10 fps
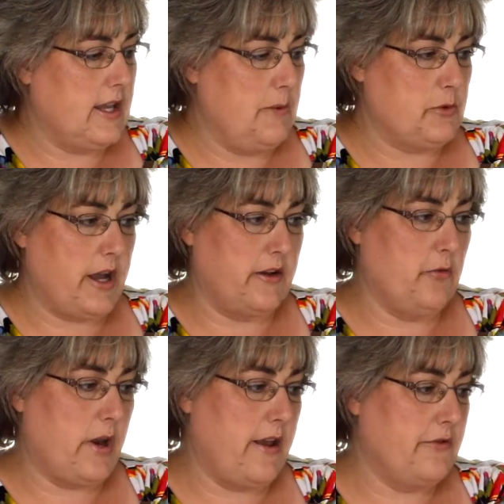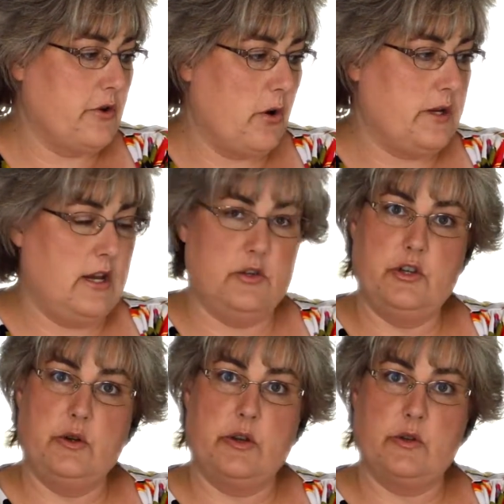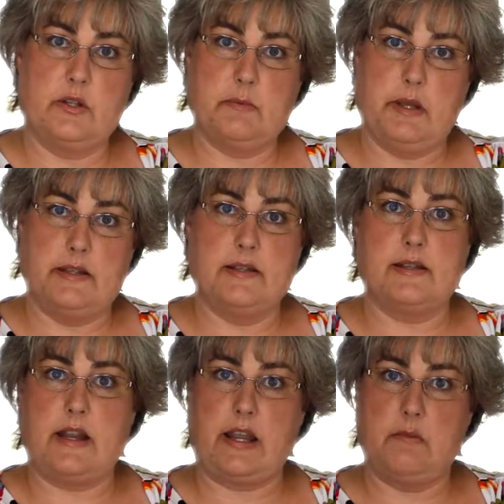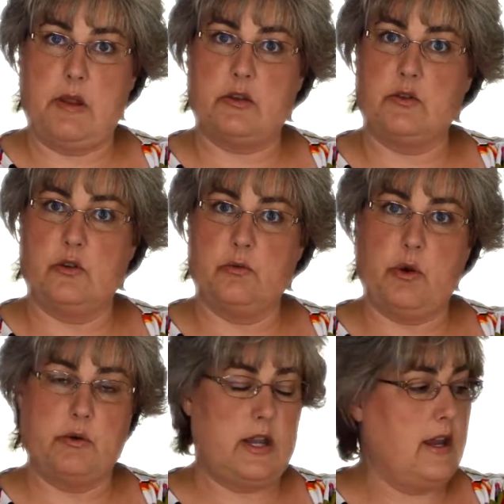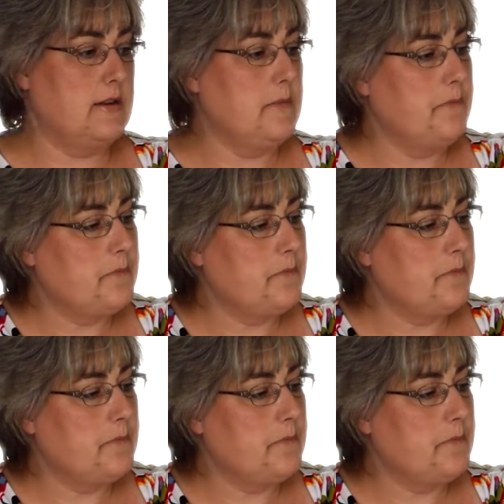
keep track of what I've grown each year in those places, and I can make sure to rotate.